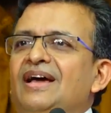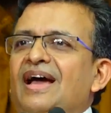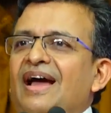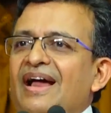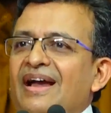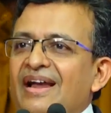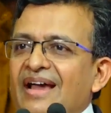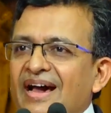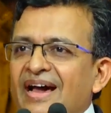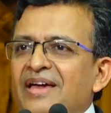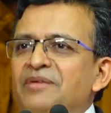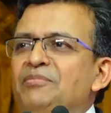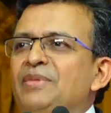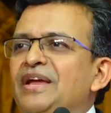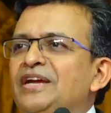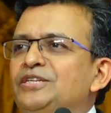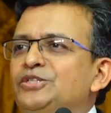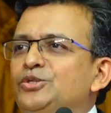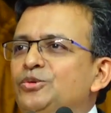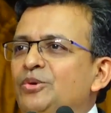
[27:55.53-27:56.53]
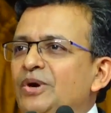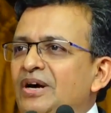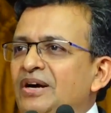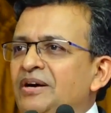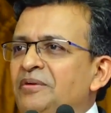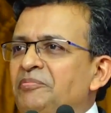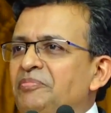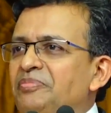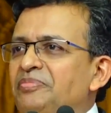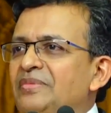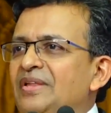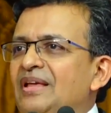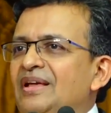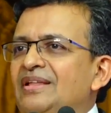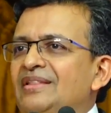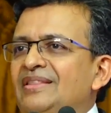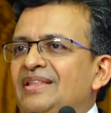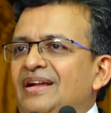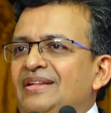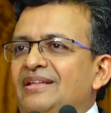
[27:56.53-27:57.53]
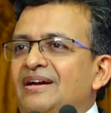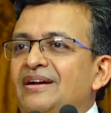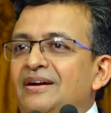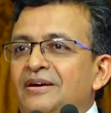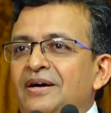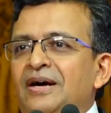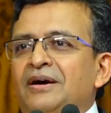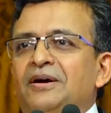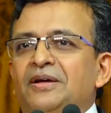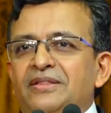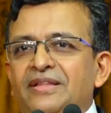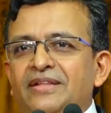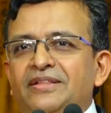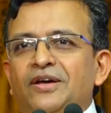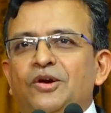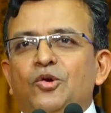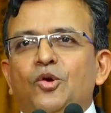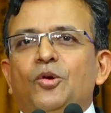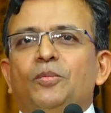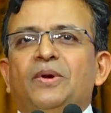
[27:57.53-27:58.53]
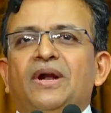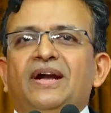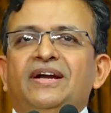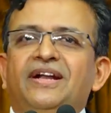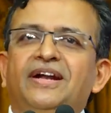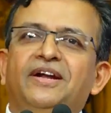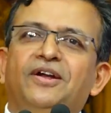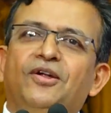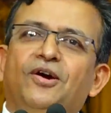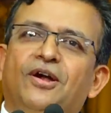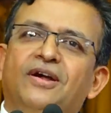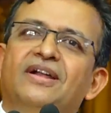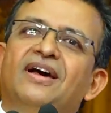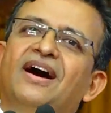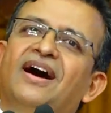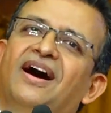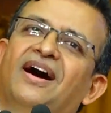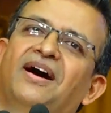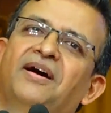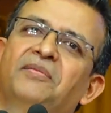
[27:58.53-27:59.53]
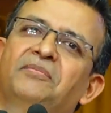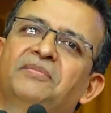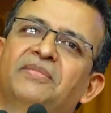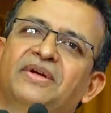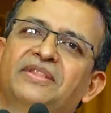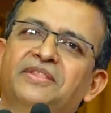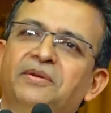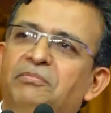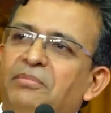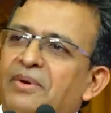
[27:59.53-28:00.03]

And I made sure that the cobra did not harm the